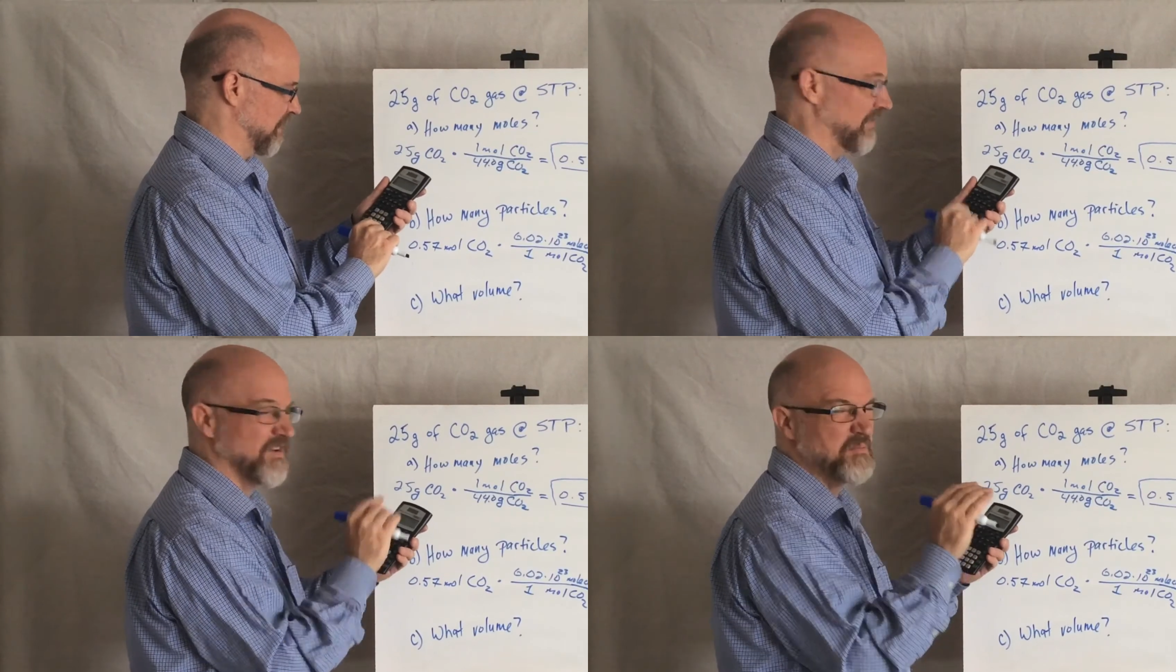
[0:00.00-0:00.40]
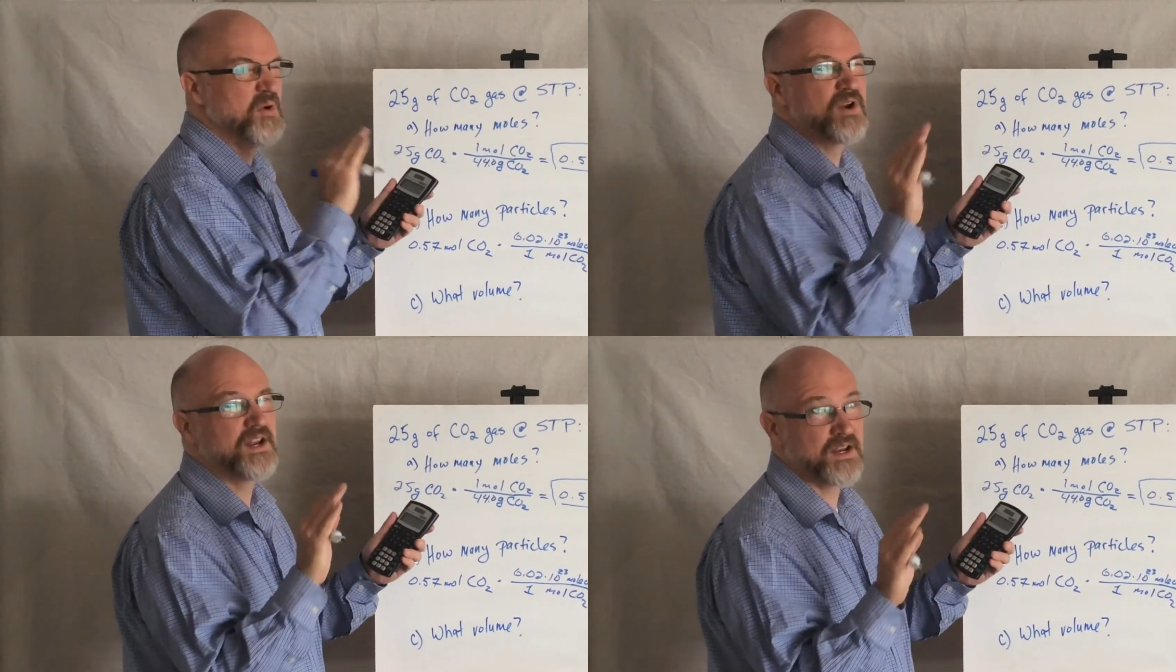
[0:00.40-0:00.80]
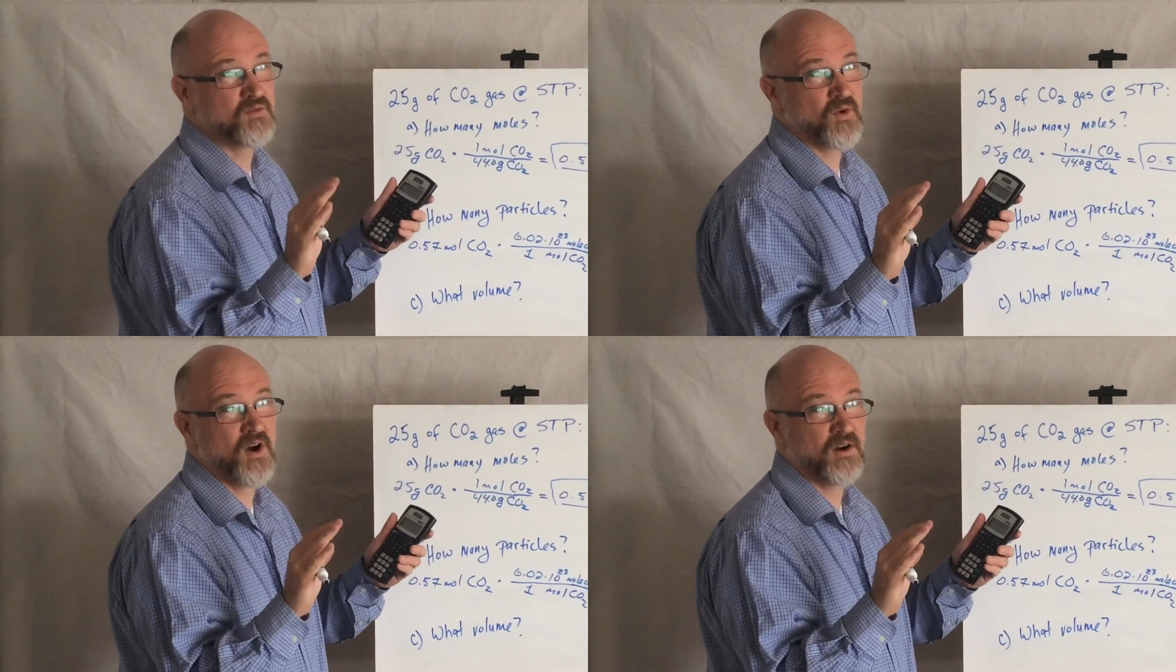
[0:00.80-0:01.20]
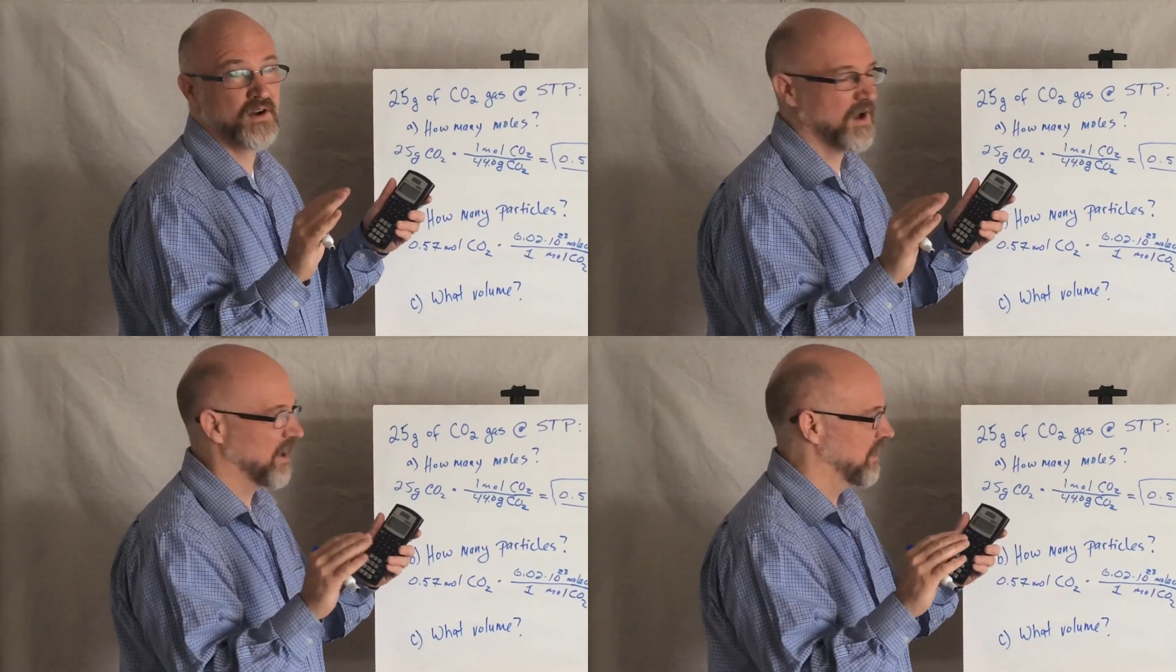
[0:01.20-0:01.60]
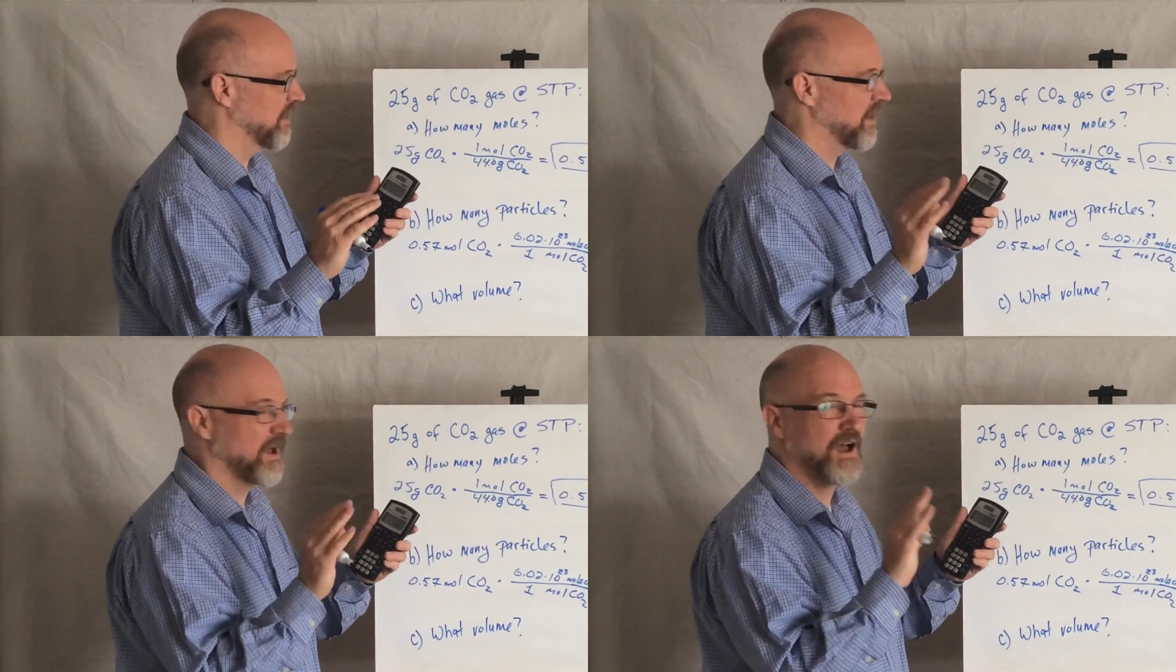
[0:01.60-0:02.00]
If I put it in wrong,
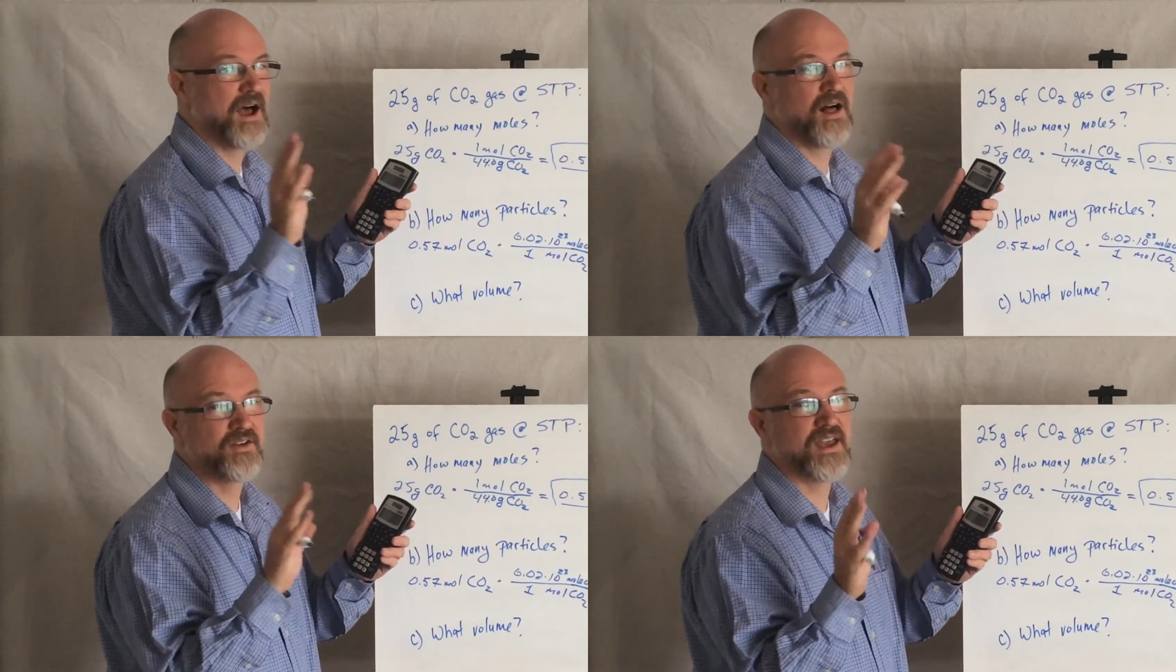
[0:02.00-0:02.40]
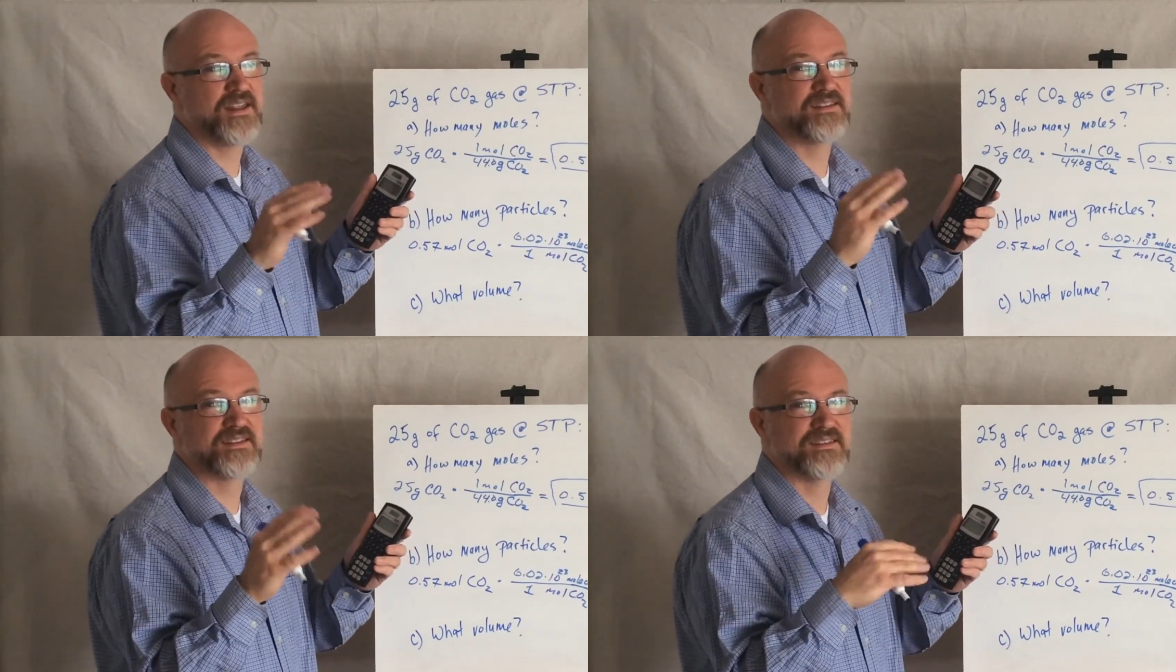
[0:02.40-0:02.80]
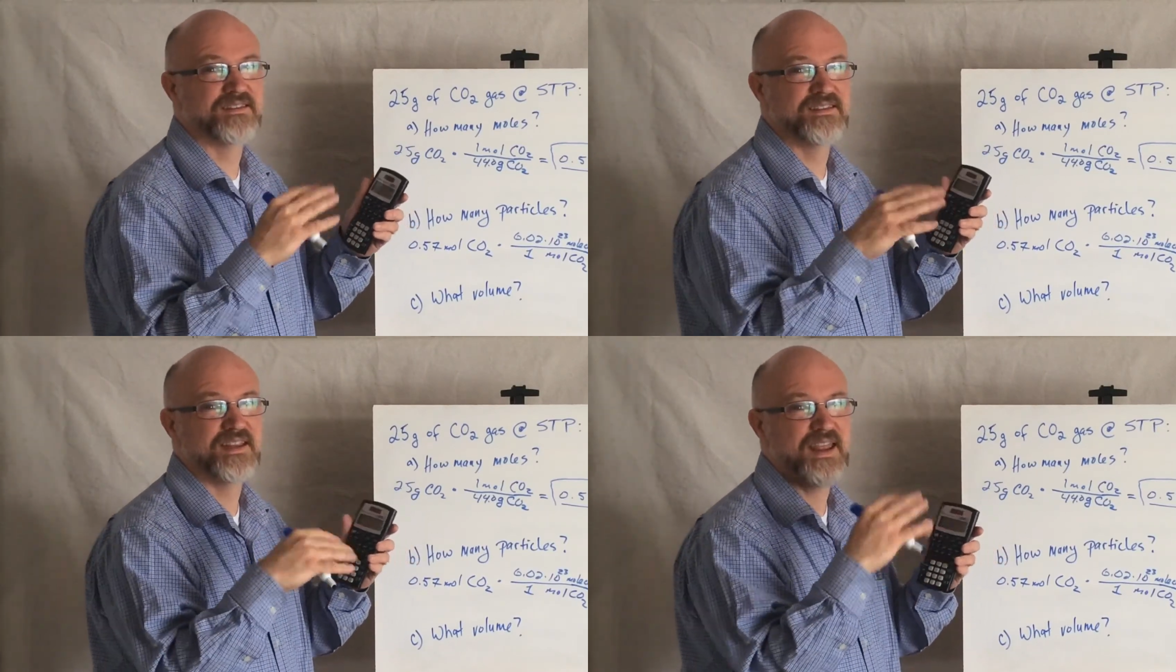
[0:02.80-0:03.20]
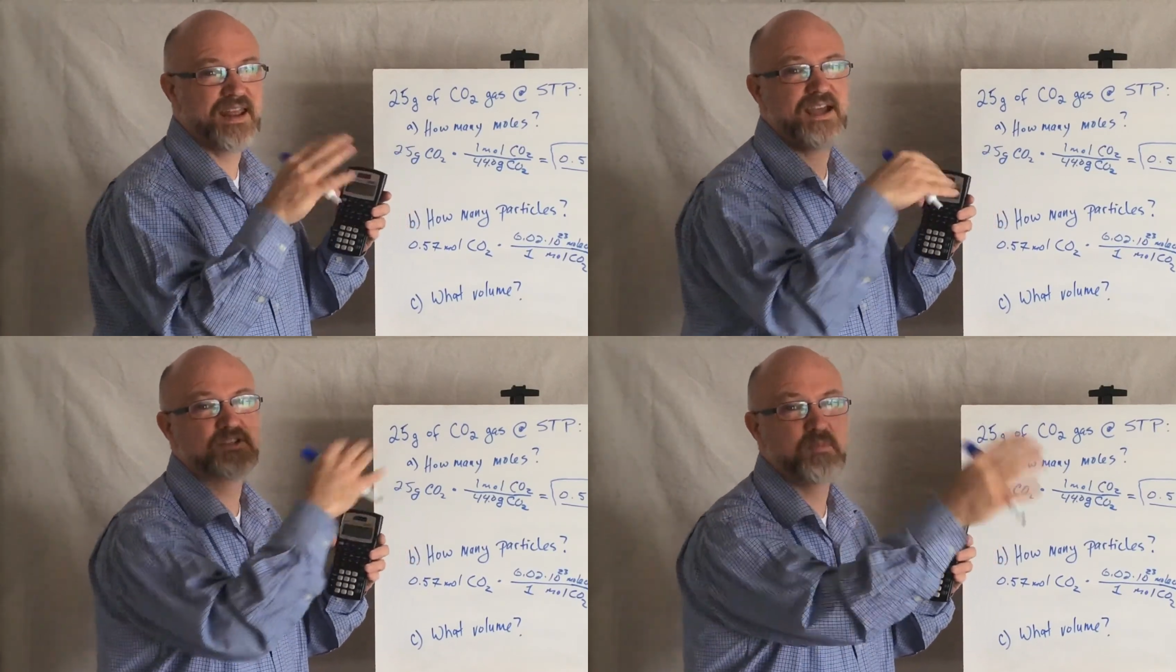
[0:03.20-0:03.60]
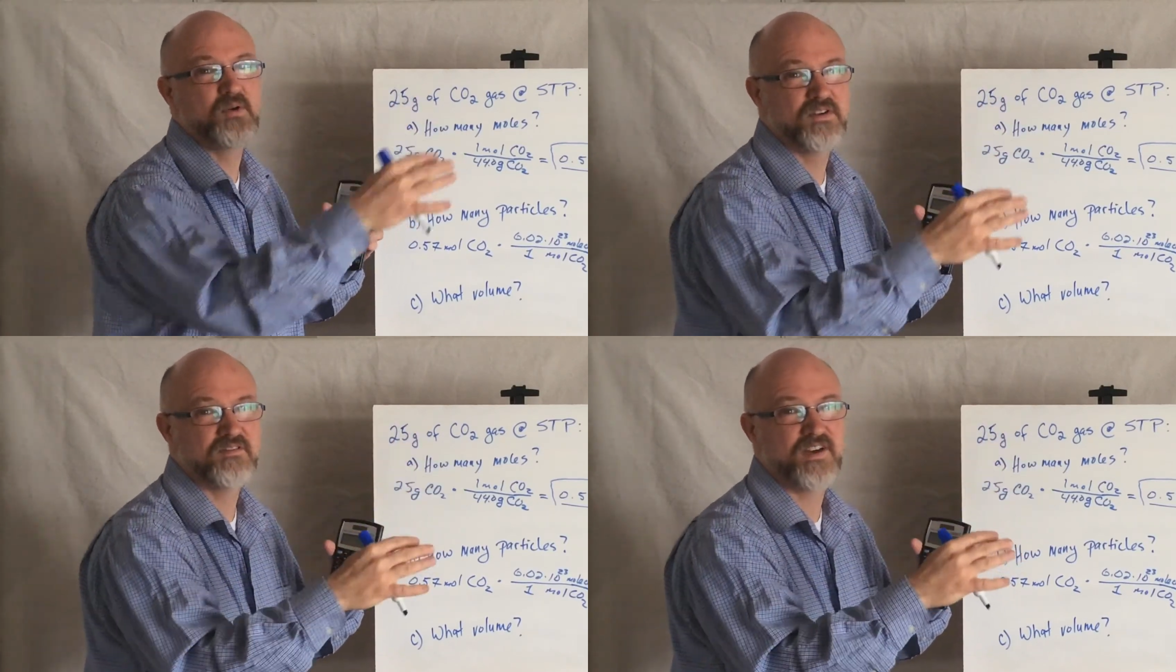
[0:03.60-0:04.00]
I'll get an
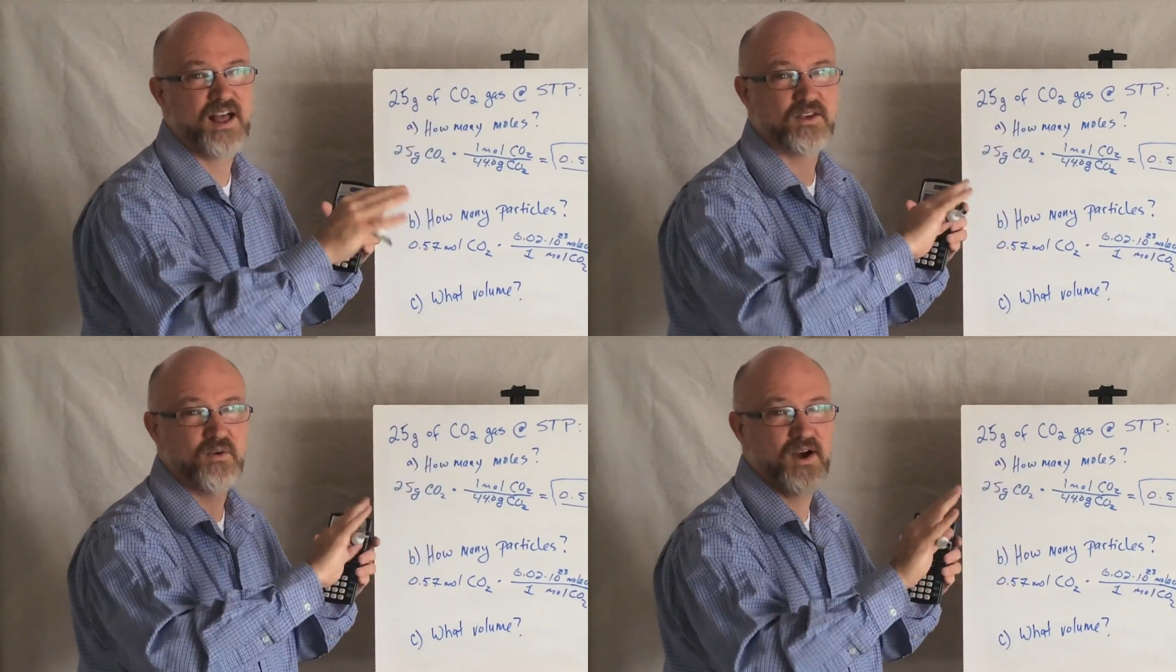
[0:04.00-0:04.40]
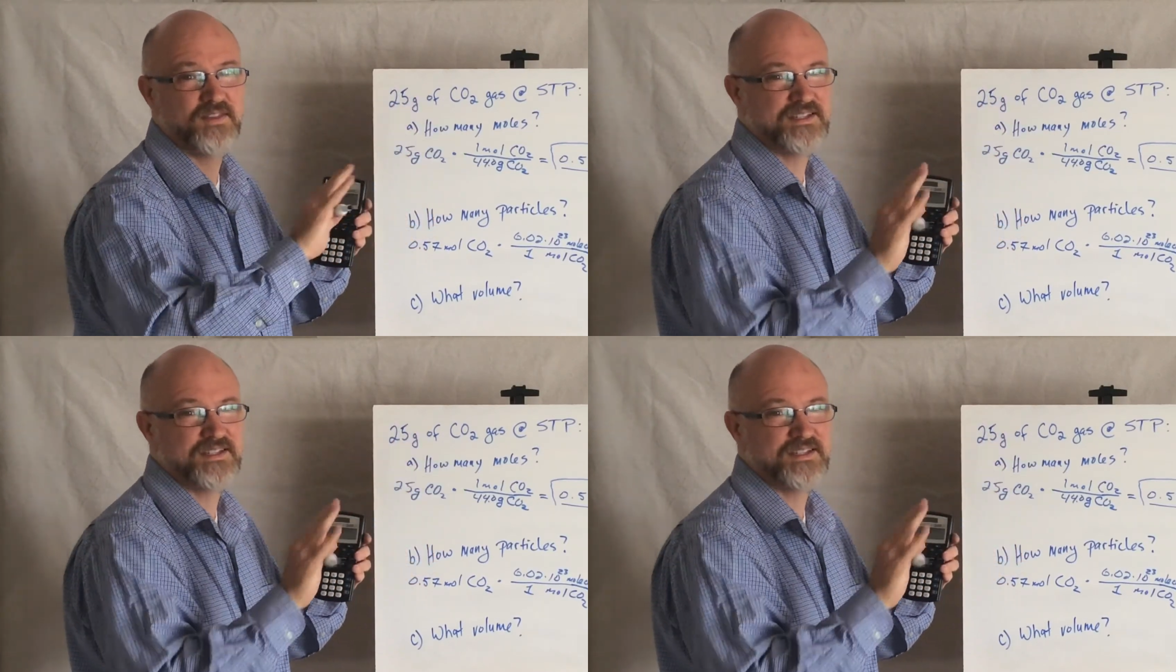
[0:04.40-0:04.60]
exponent value on the